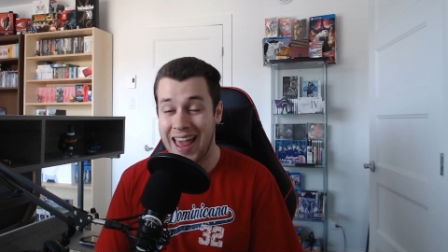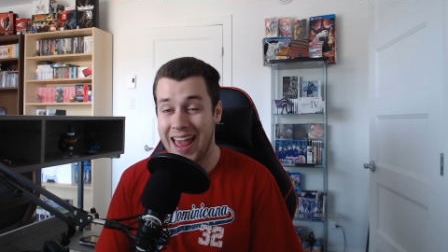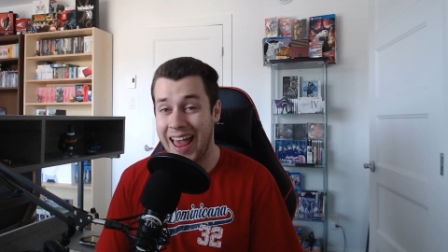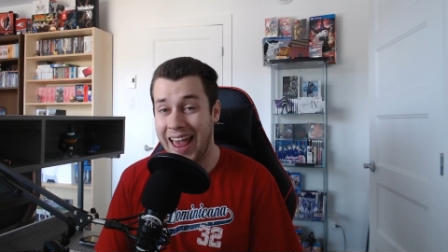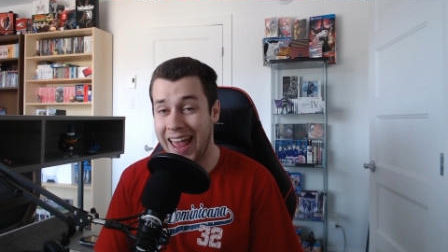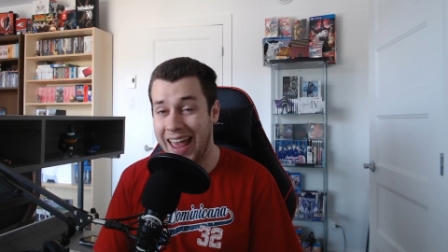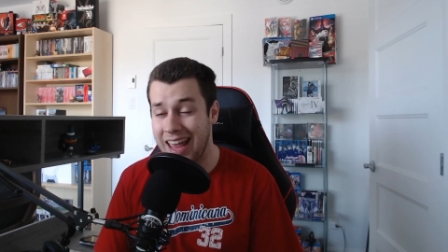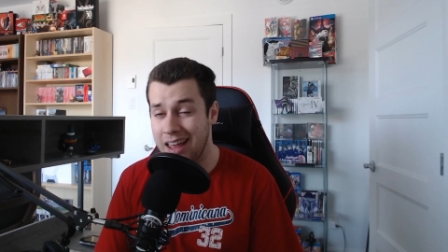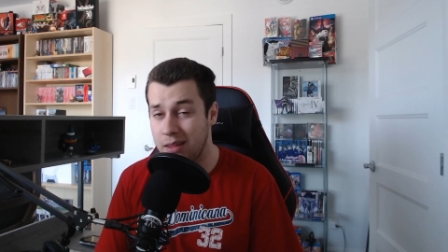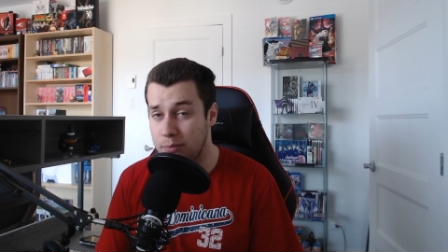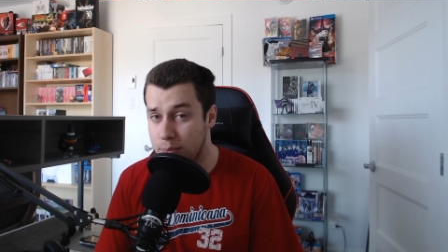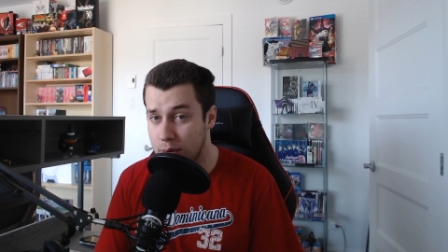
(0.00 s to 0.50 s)

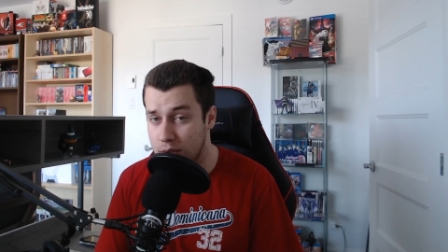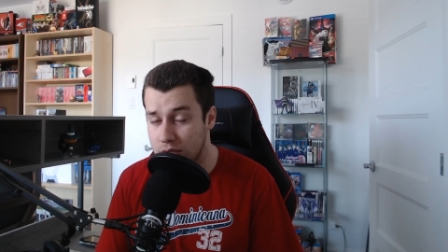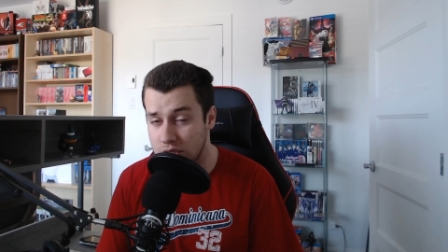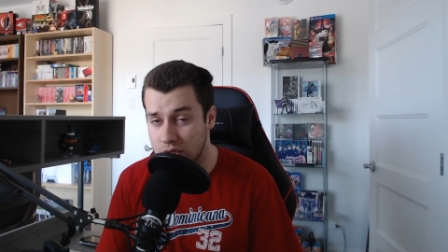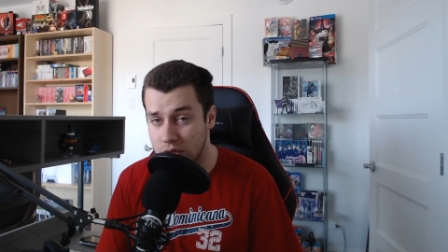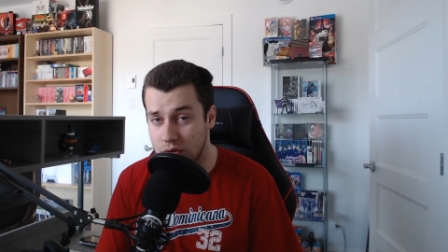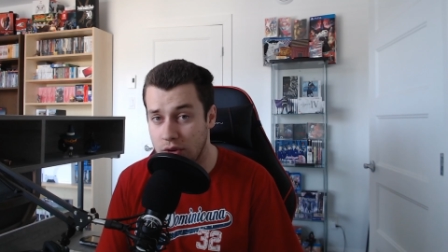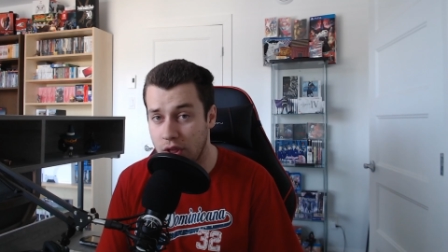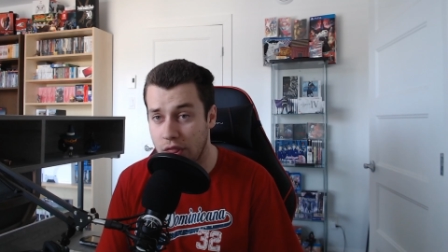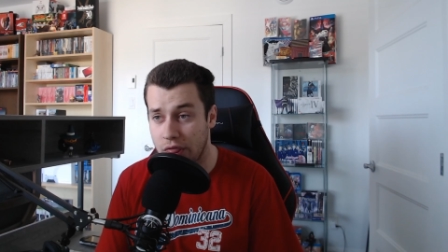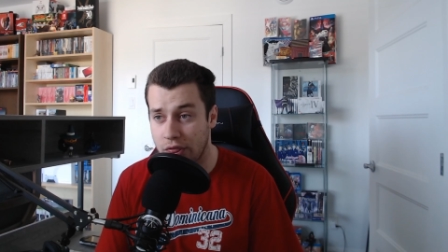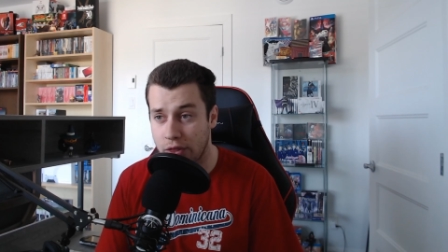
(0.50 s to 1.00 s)
and
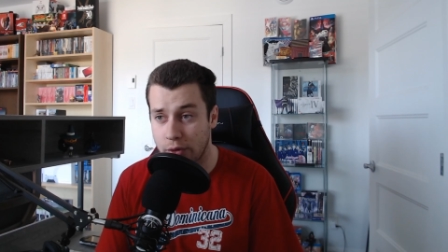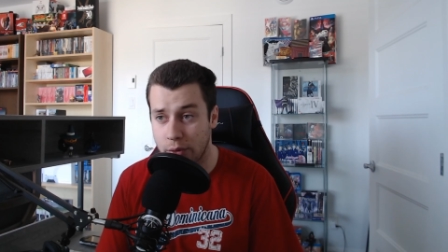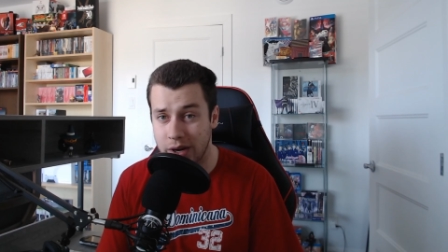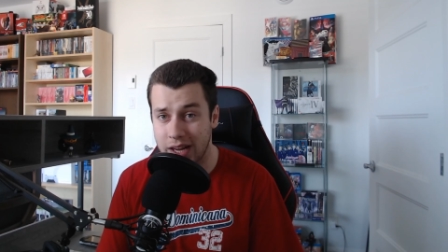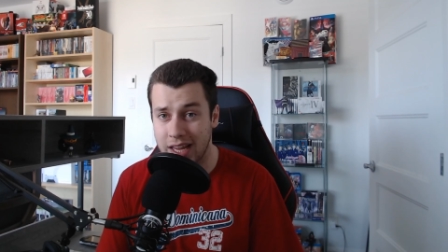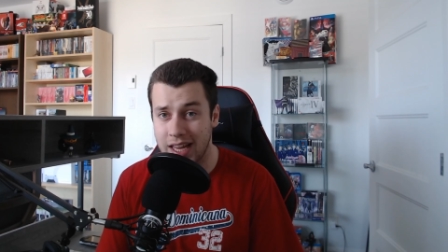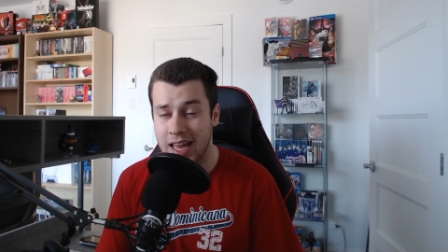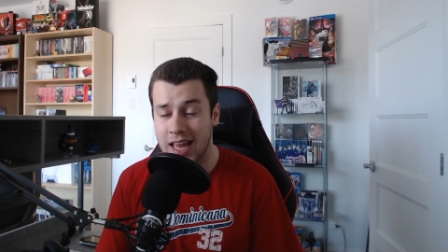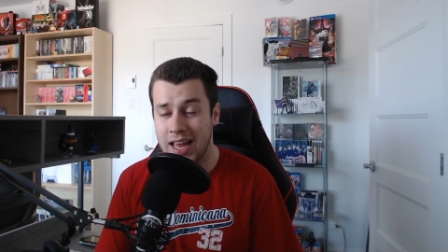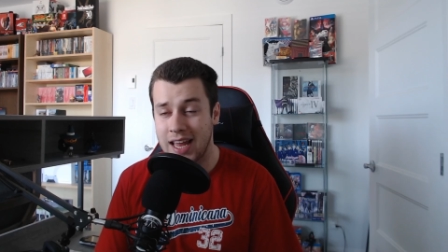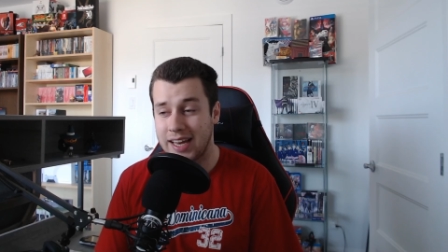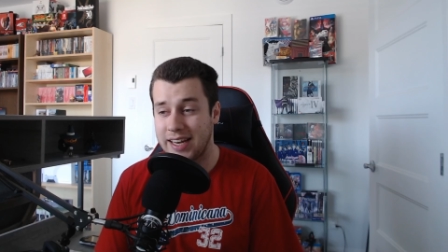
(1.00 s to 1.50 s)
Persona
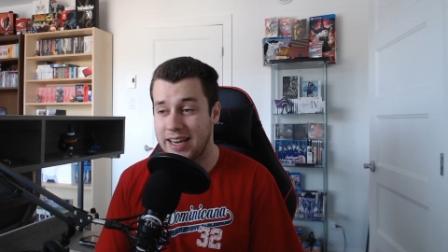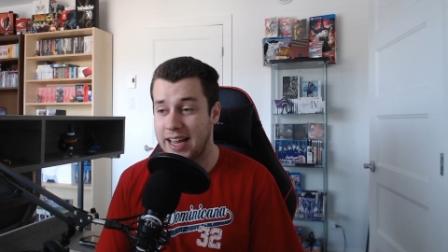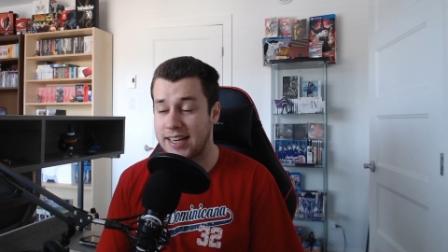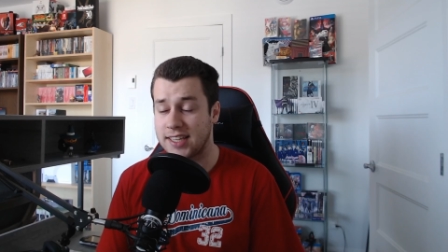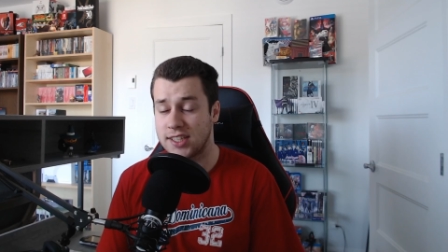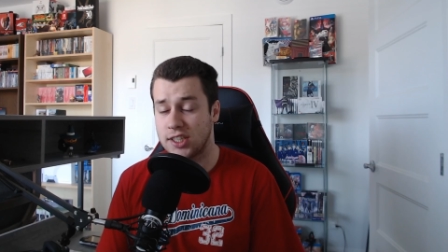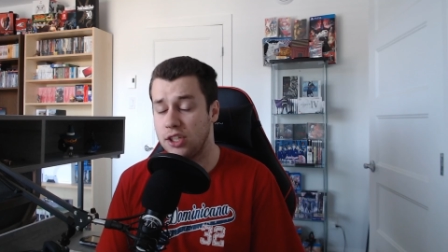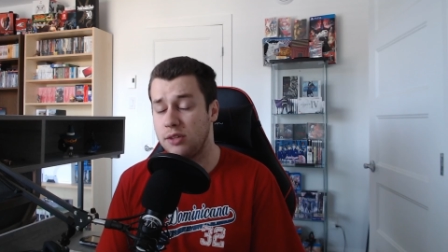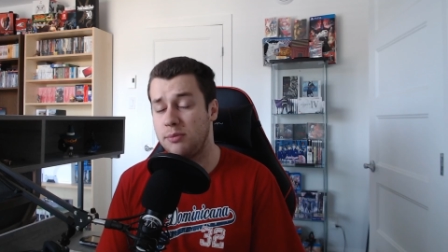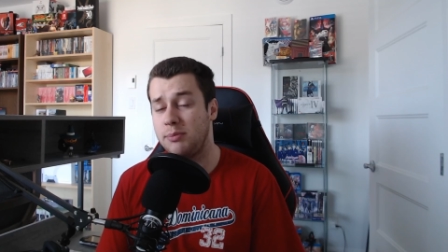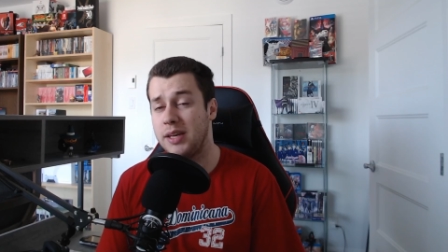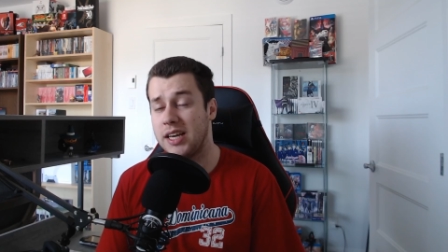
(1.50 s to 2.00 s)
three that
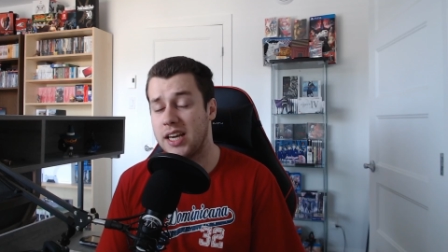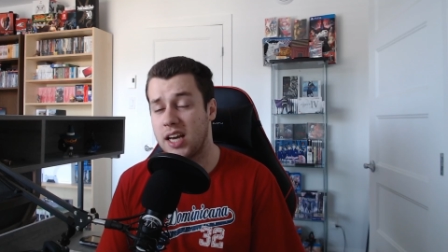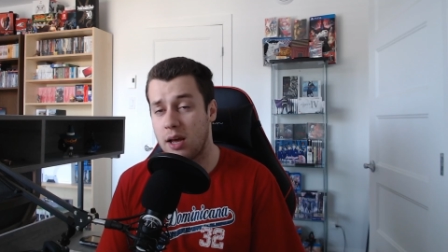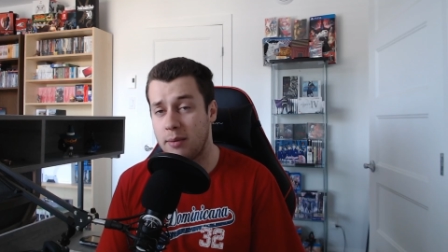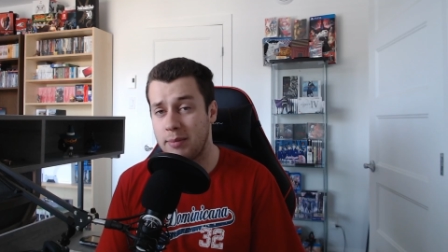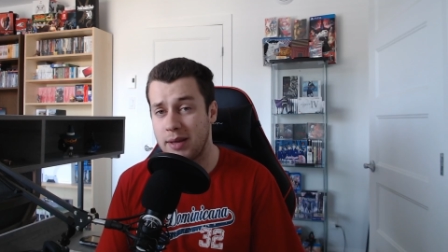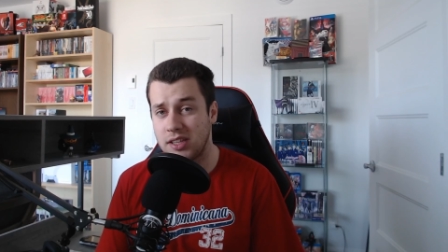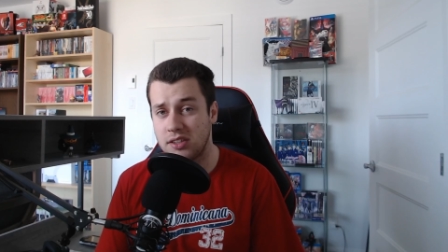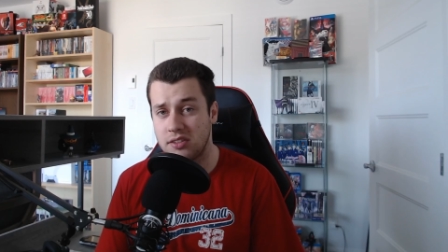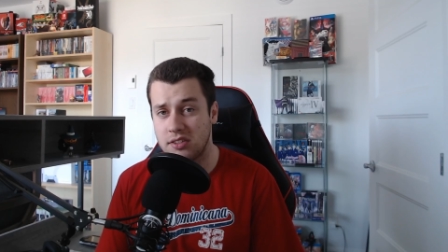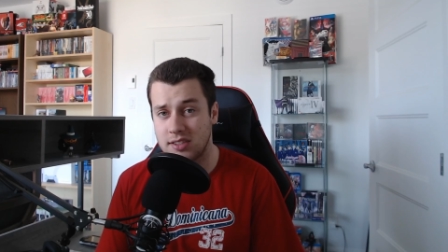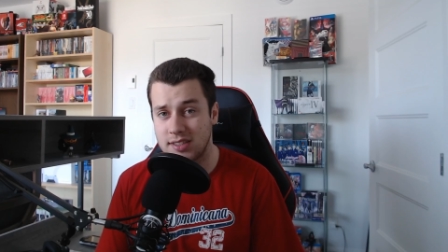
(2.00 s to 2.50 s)
could be
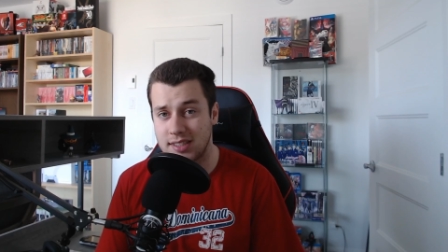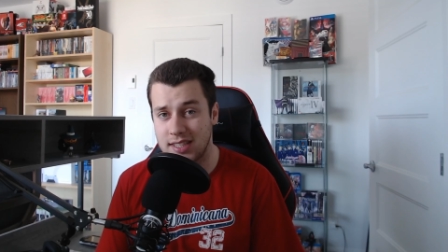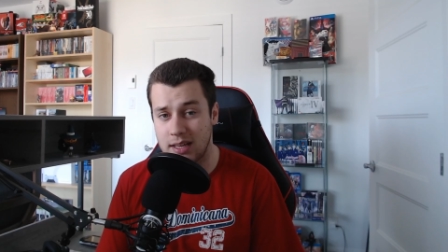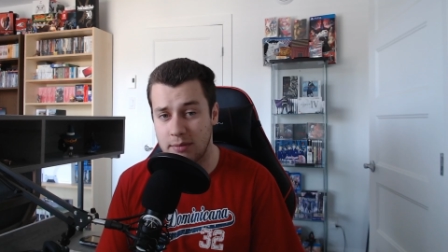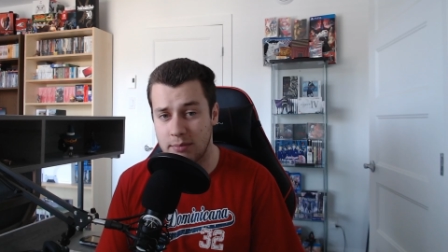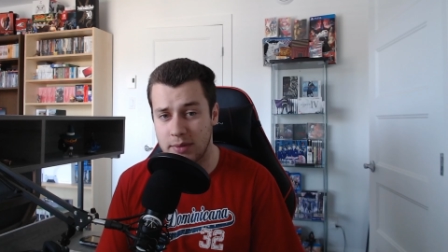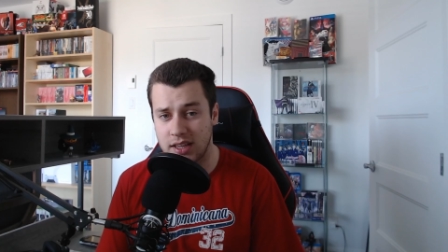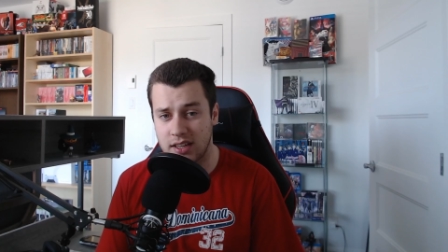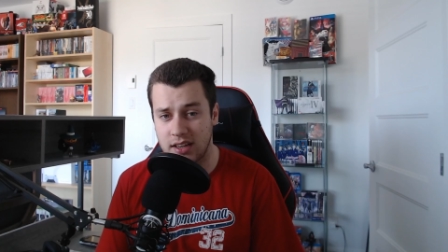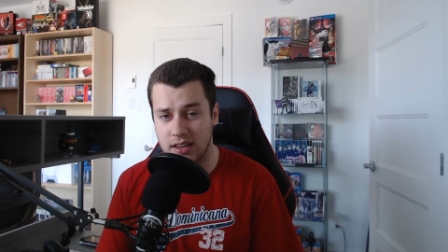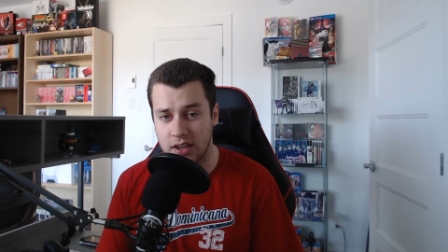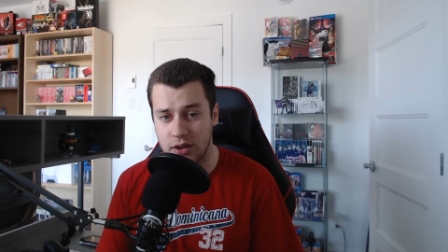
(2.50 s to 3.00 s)
coming to Steam
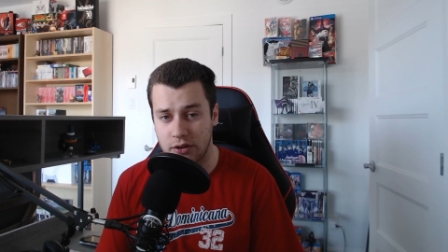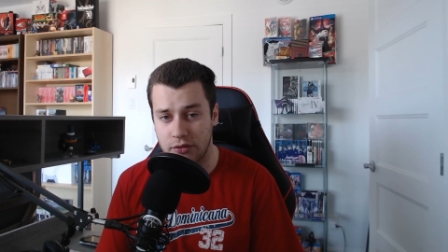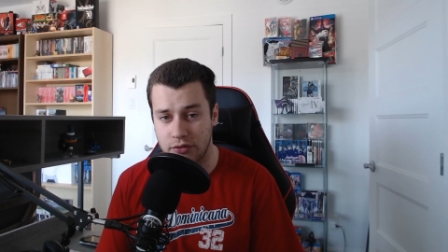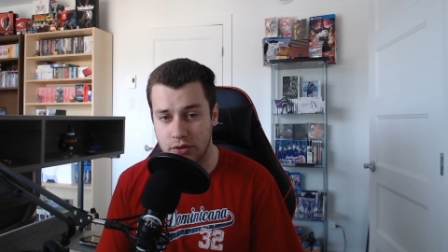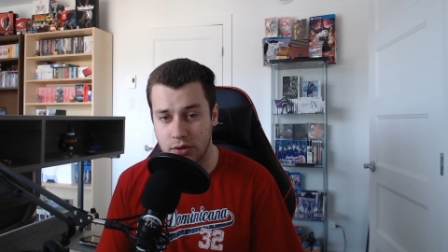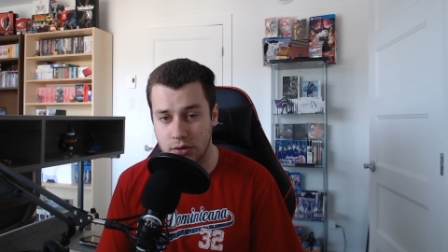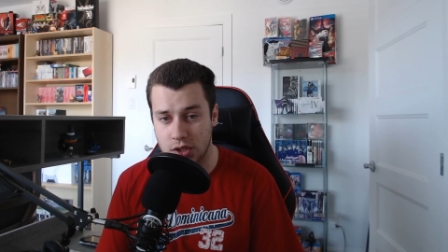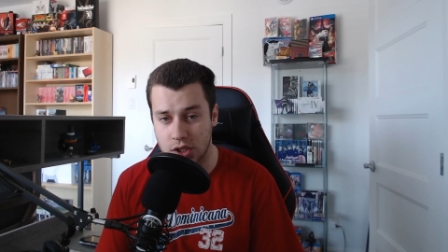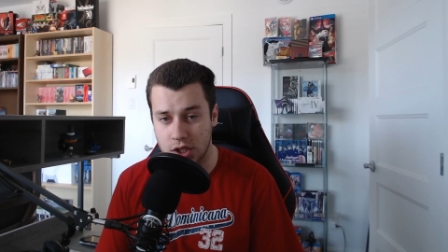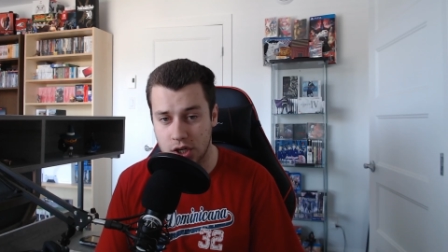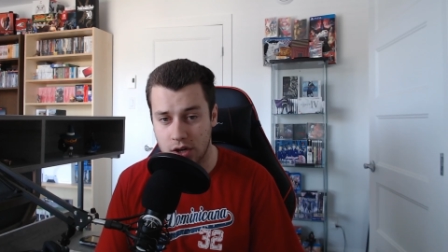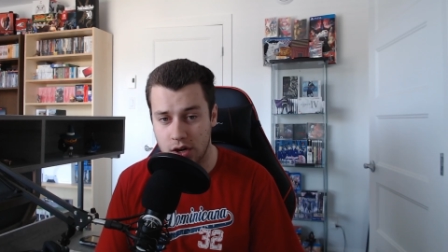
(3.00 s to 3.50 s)
in the near
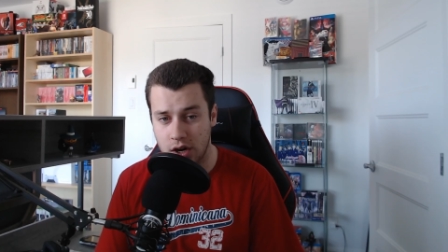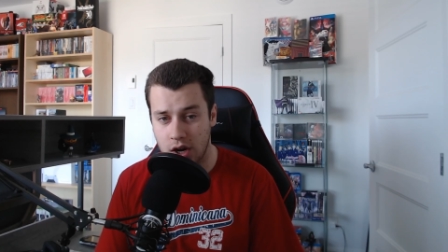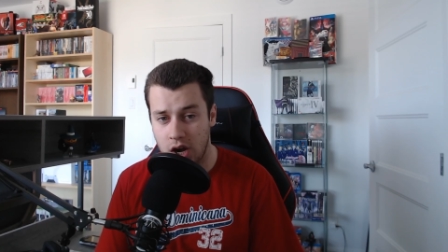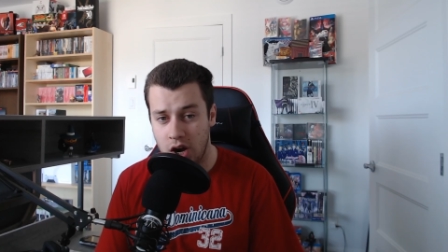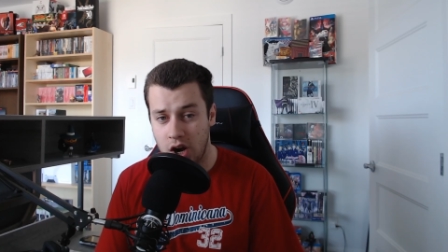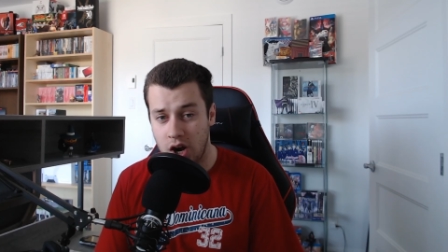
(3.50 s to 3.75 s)
future.